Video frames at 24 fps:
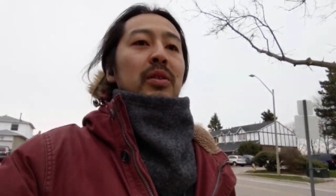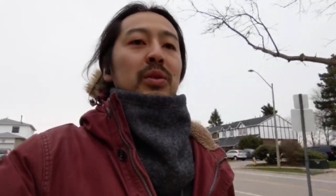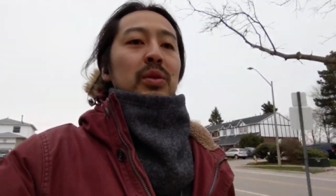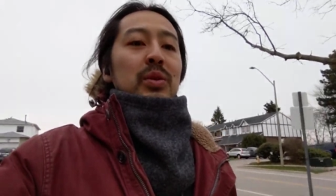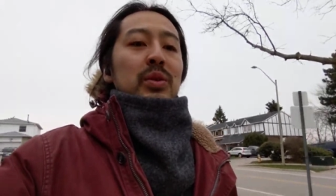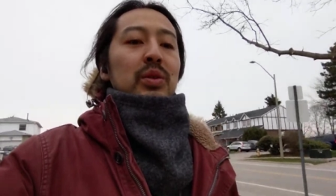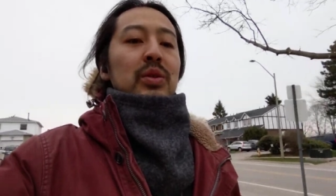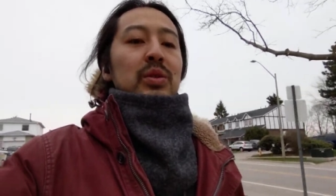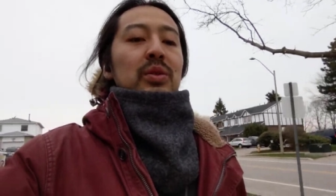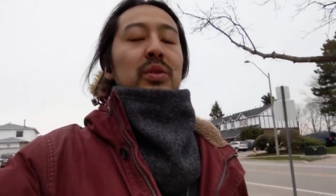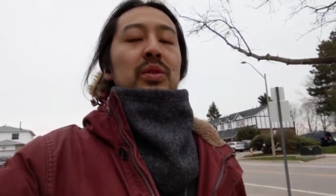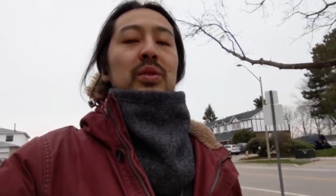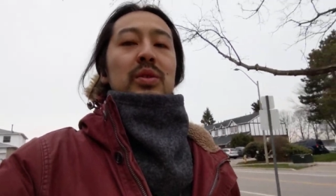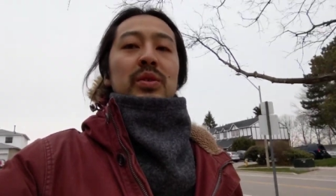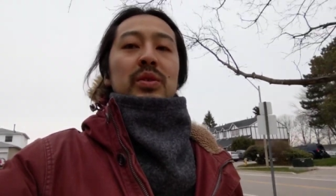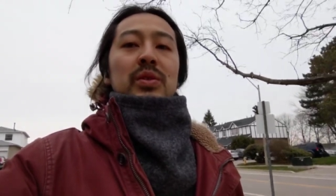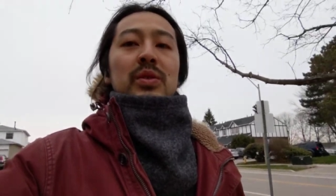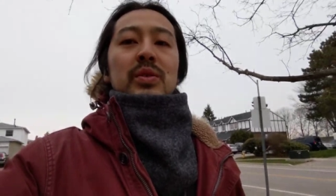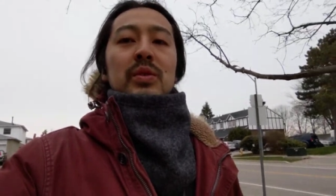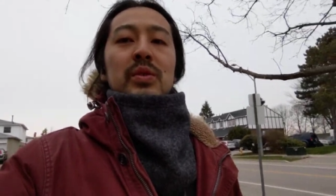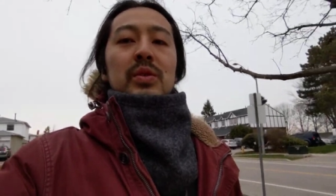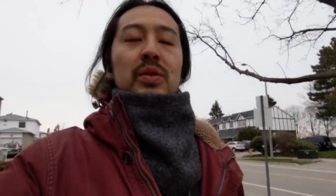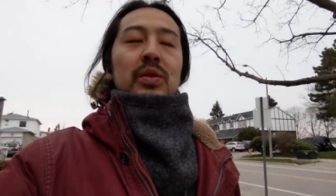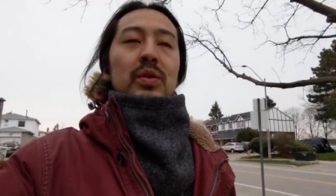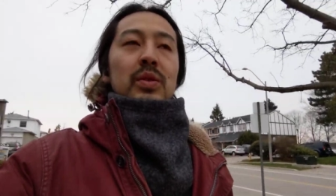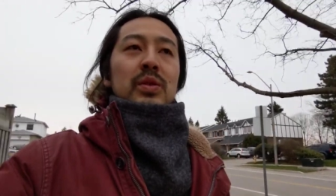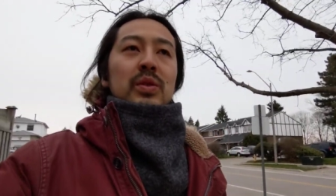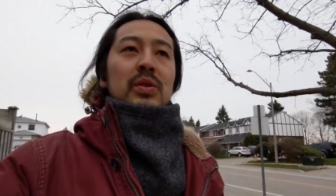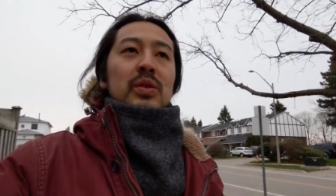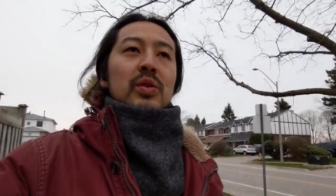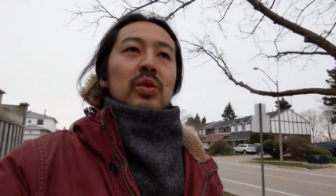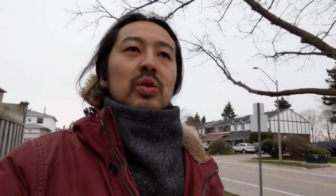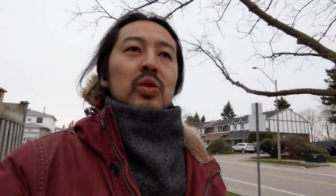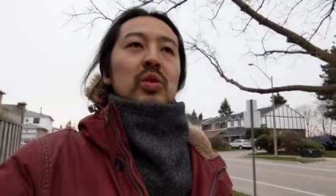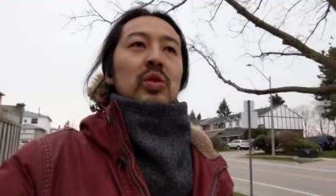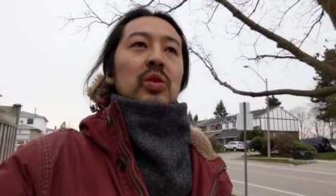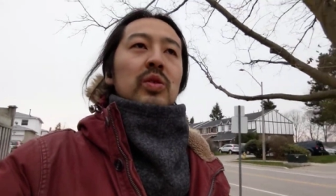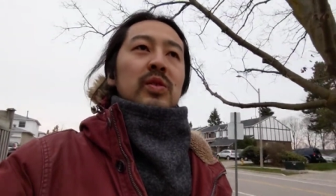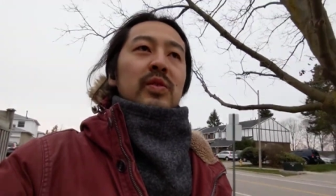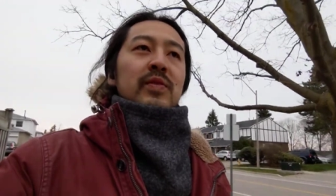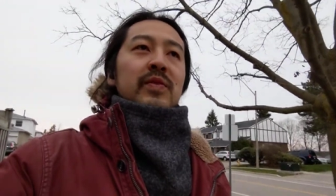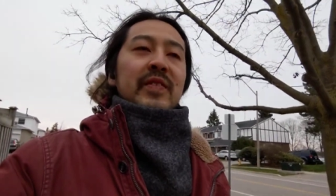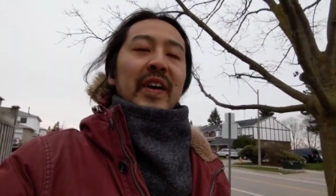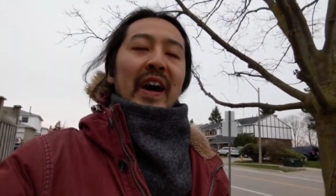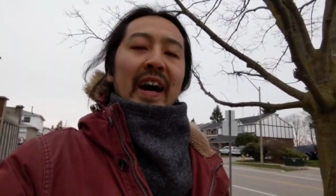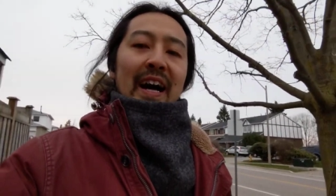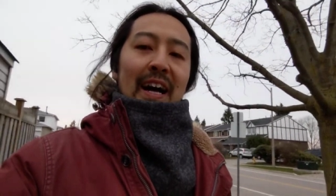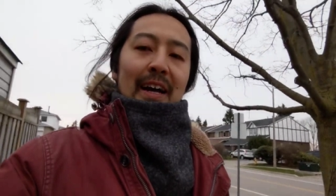to do
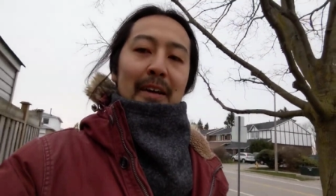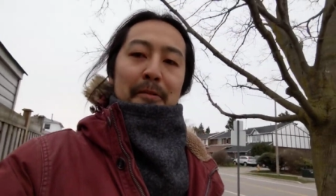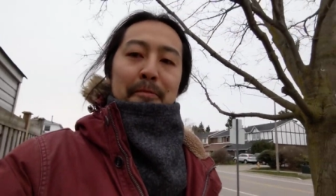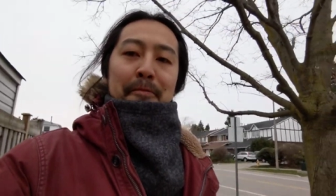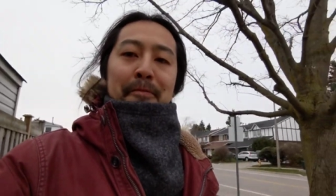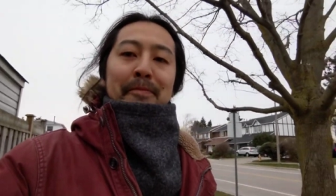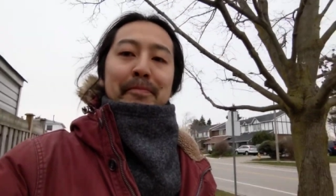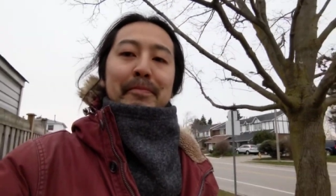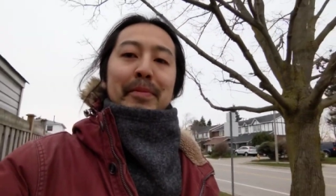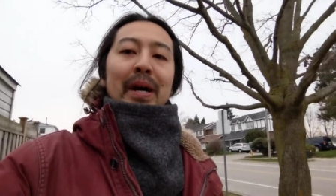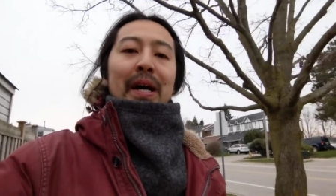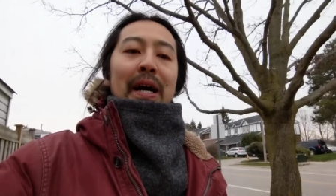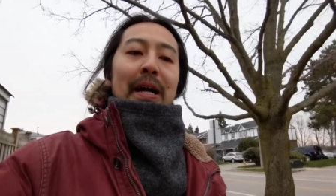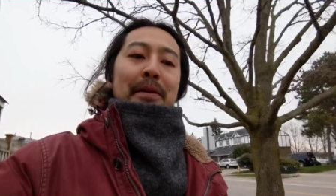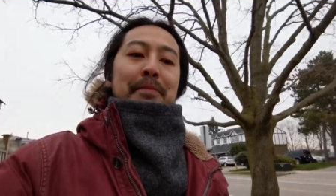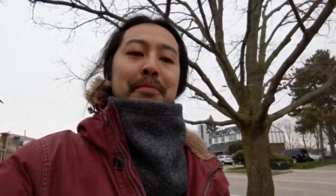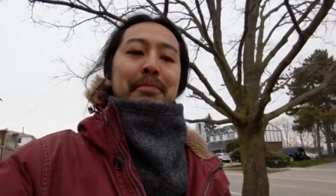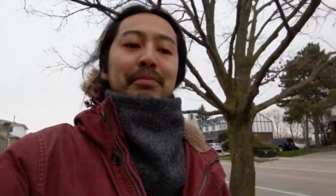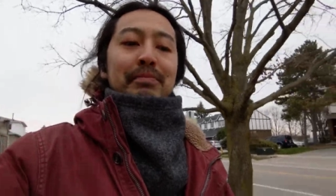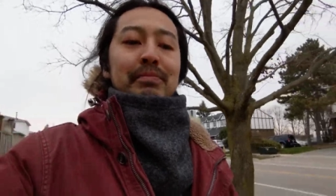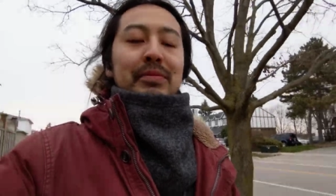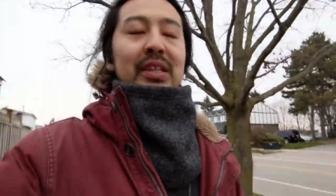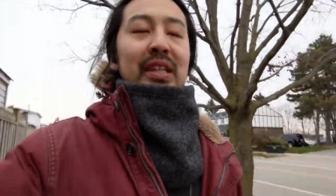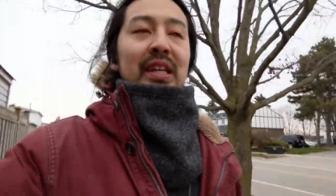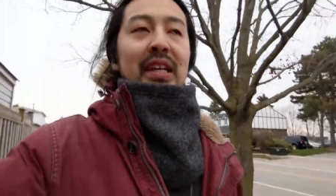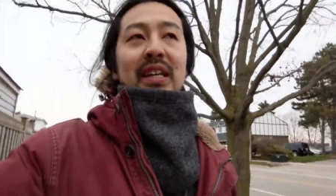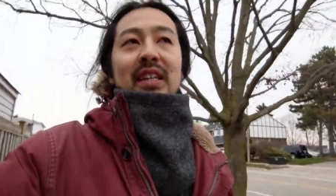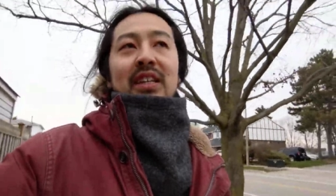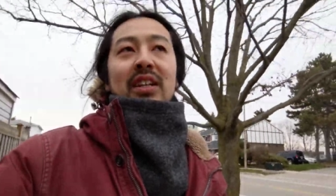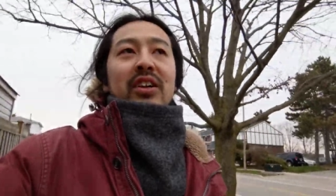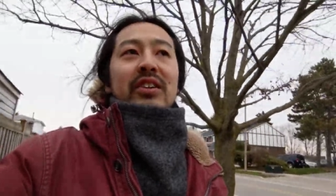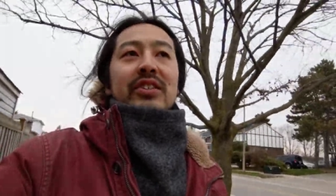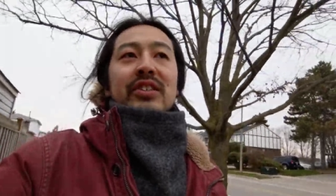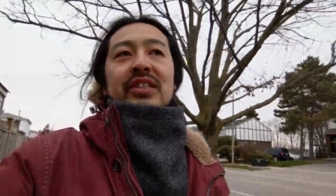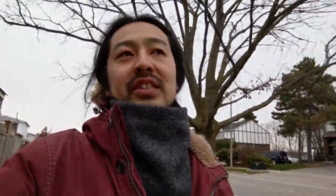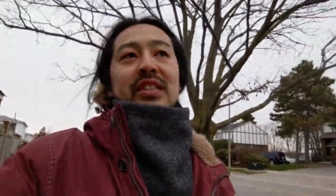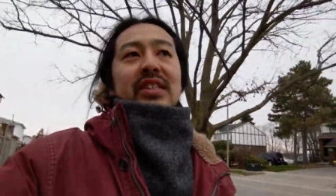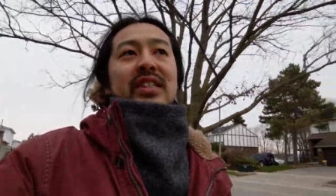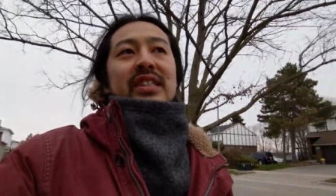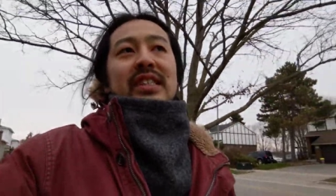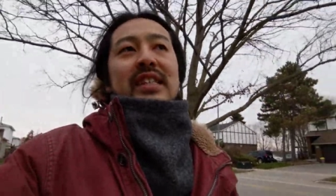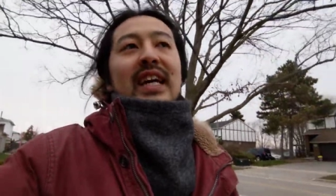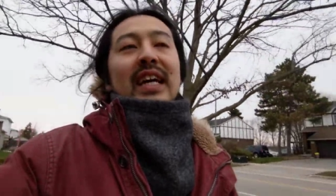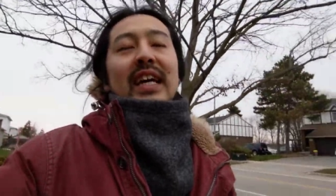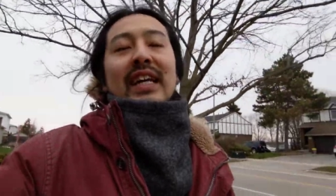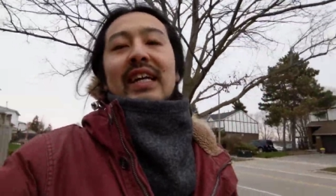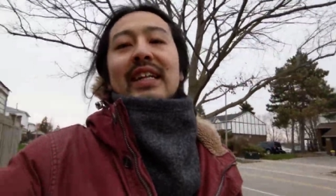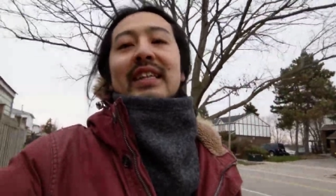vibe but you know just,
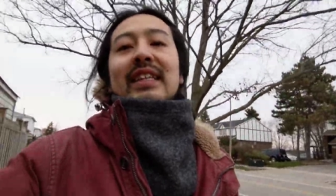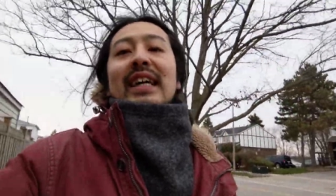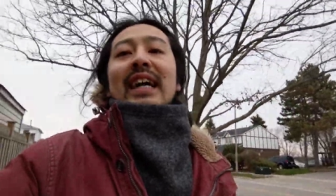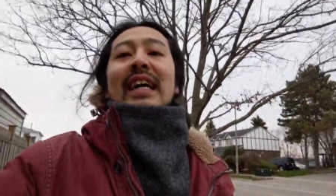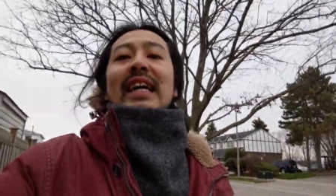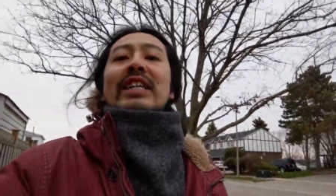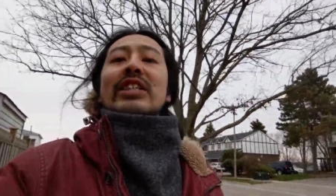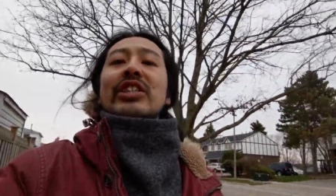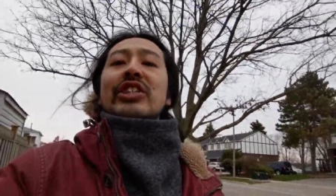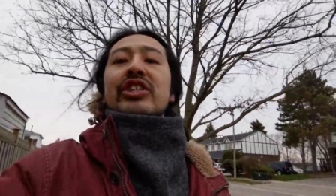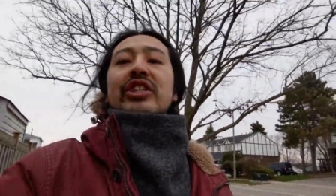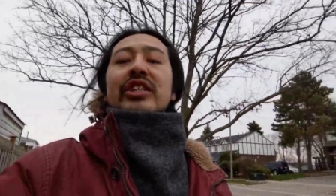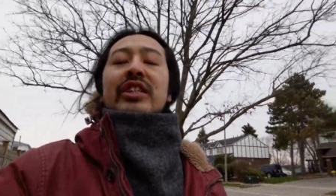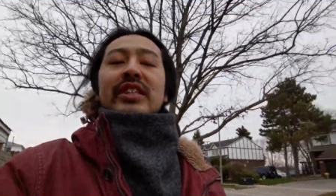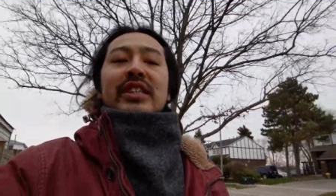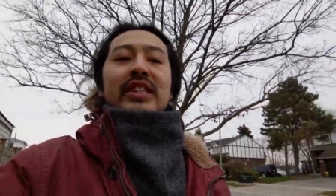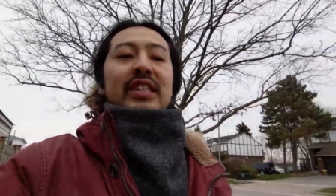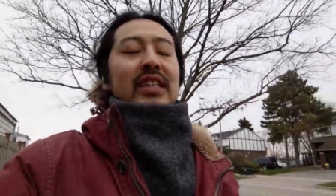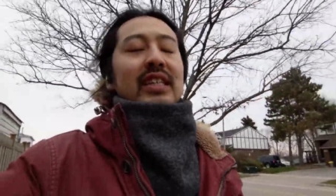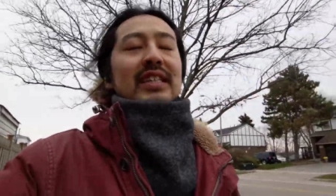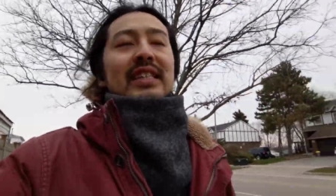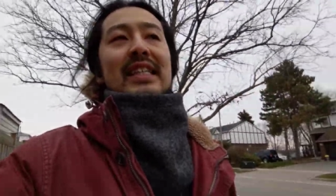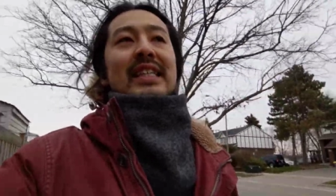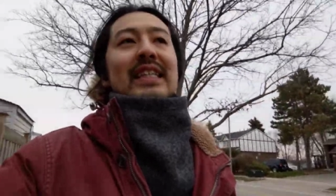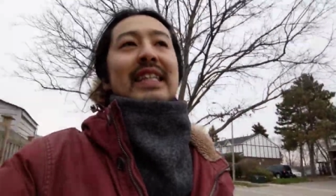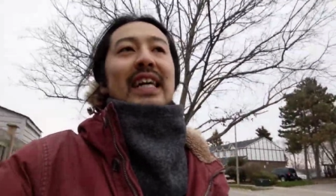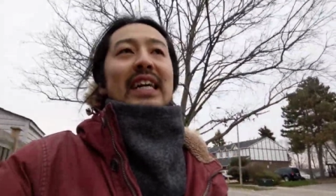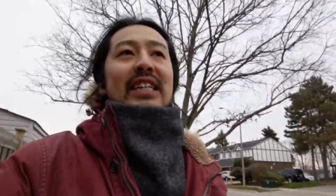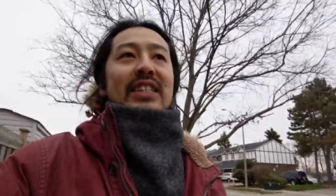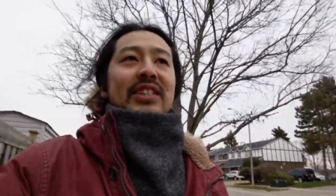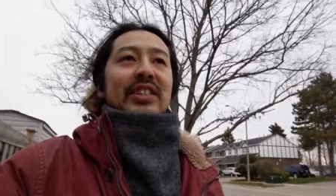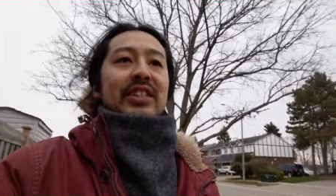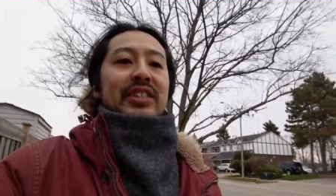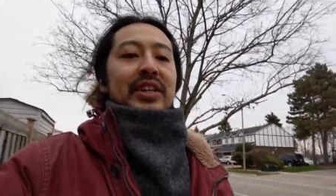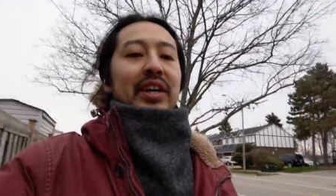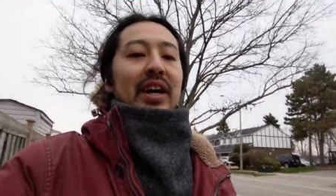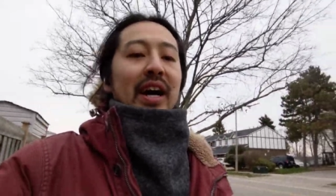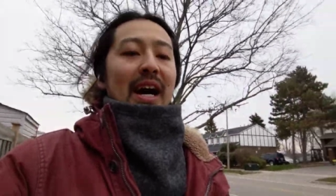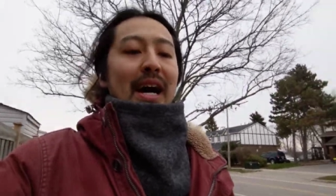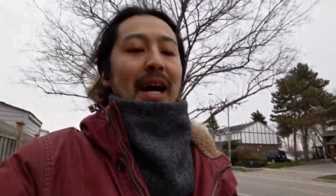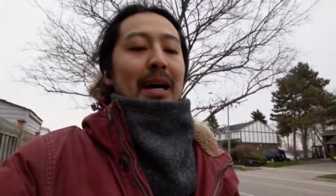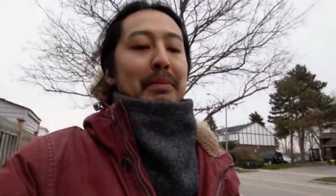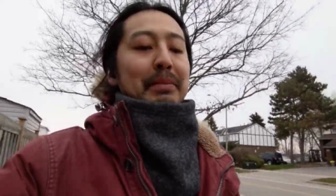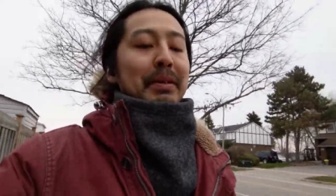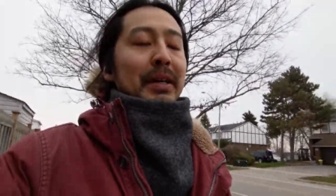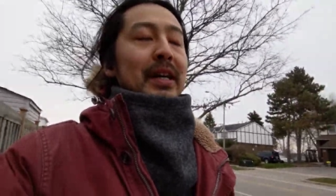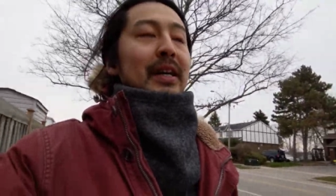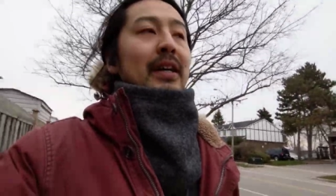just like a nudge it's, it's a nudge
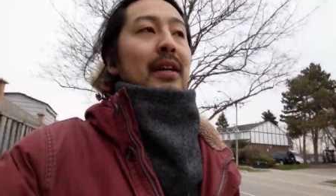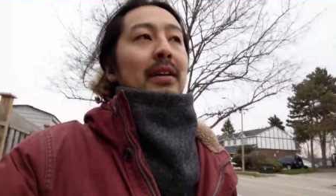app